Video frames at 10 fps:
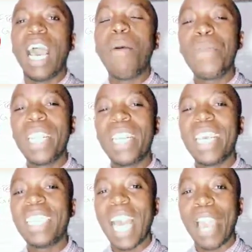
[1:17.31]
how many
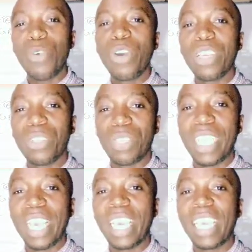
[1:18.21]
days are you going to
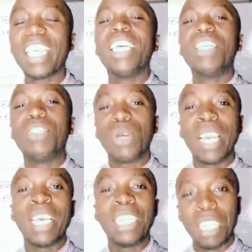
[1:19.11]
take
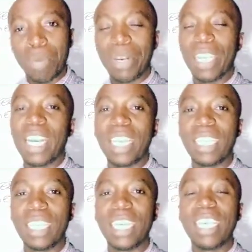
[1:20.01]
to get
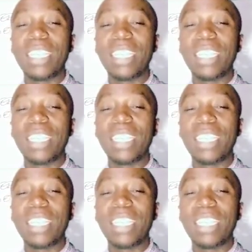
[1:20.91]
pregnant?